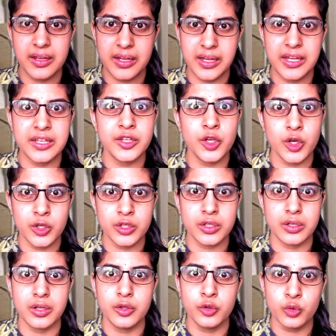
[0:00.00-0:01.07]
in your
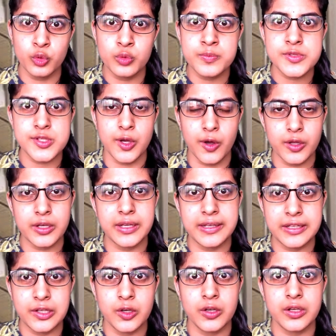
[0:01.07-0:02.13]
rooms or
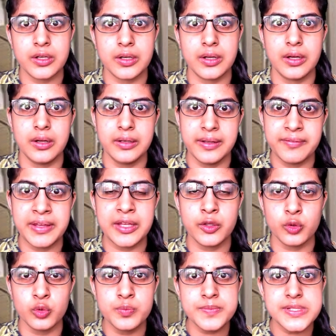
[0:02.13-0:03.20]
in your uh, living
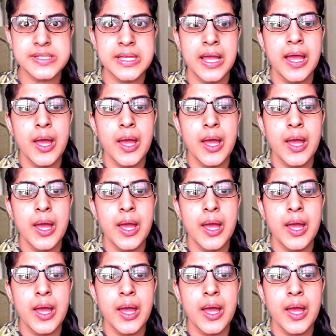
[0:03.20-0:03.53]
rooms